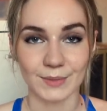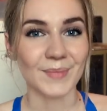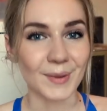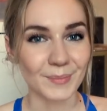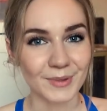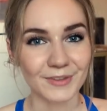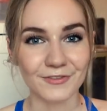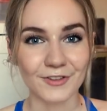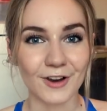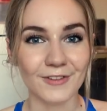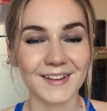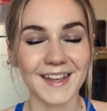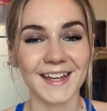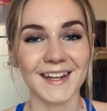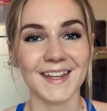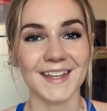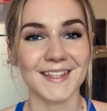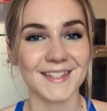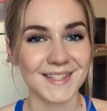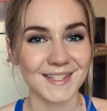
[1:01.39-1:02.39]
But before we
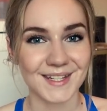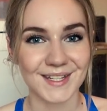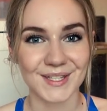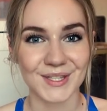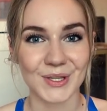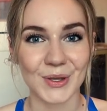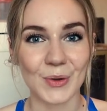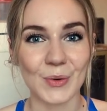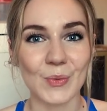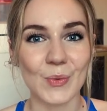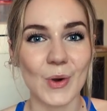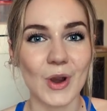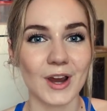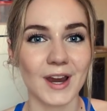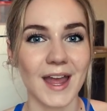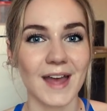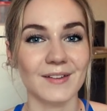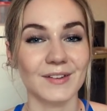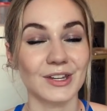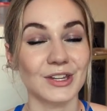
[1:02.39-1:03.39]
get into this
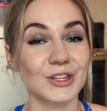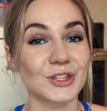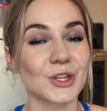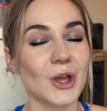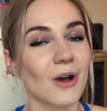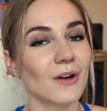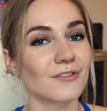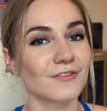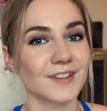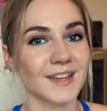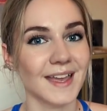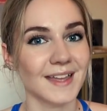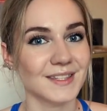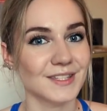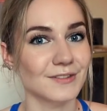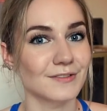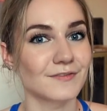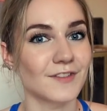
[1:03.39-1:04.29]
workout, don't forget to